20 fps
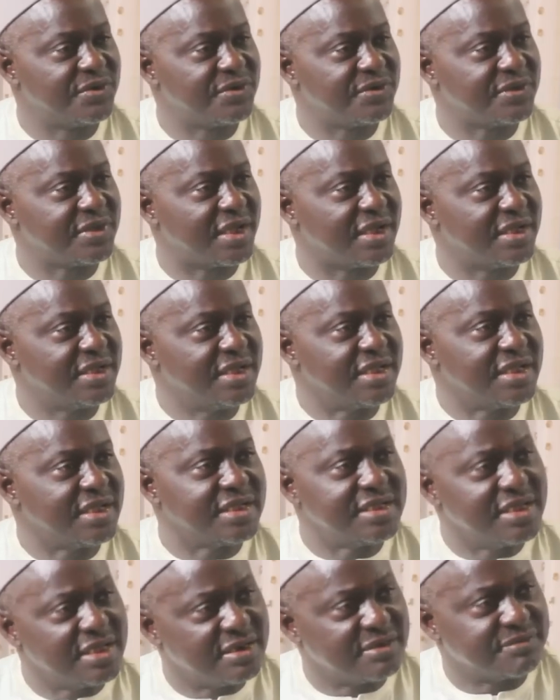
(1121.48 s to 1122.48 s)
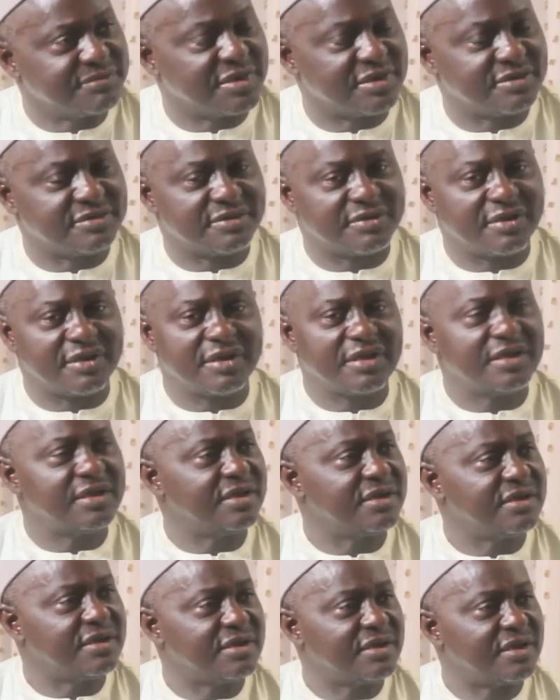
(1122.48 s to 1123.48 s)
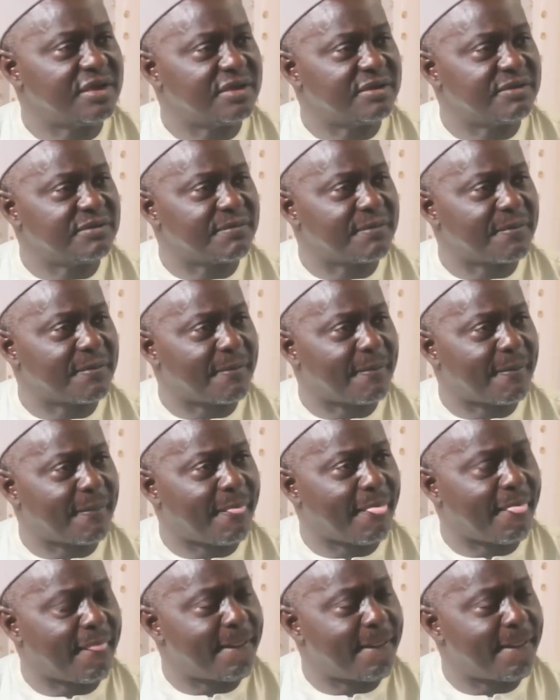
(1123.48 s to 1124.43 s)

You've argued that you've always